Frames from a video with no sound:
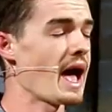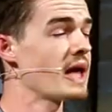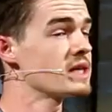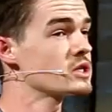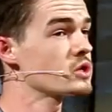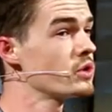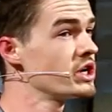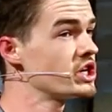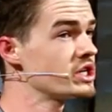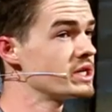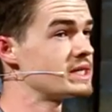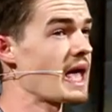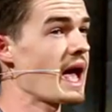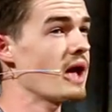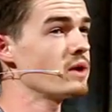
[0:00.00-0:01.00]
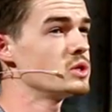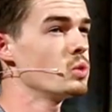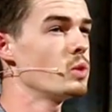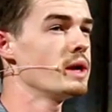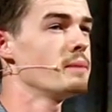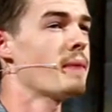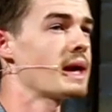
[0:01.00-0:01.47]
As Christians, how do
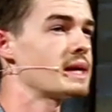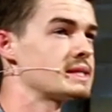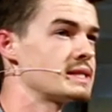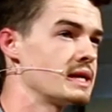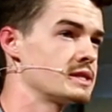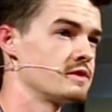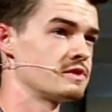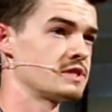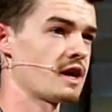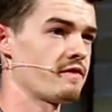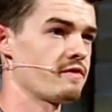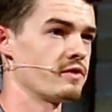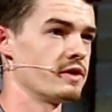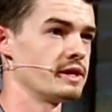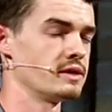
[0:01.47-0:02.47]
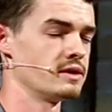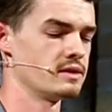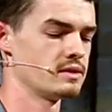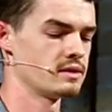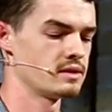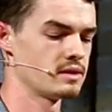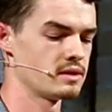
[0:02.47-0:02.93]
we make sense of suffering?
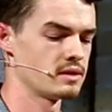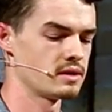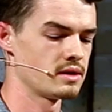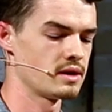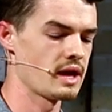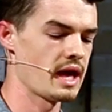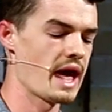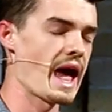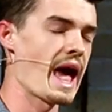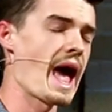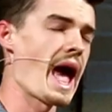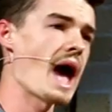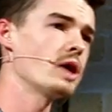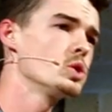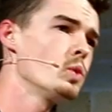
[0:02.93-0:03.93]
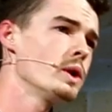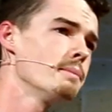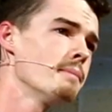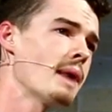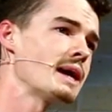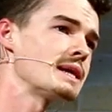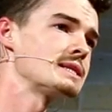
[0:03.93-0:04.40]
How do we
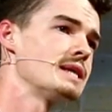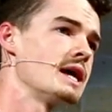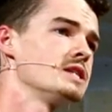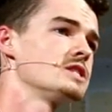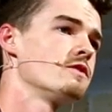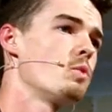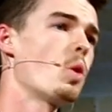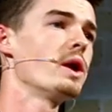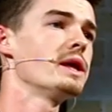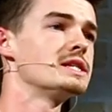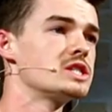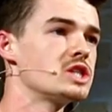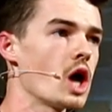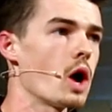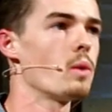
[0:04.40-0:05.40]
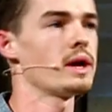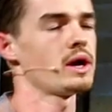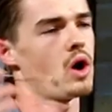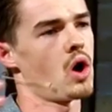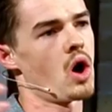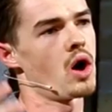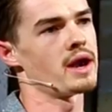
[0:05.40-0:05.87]
make sense of what is going
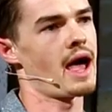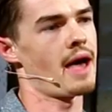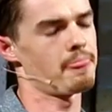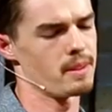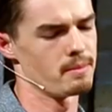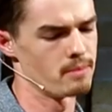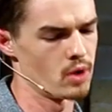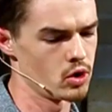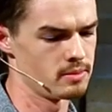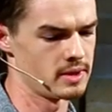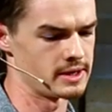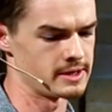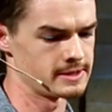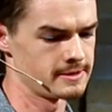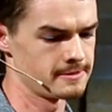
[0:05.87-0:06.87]
on at the moment?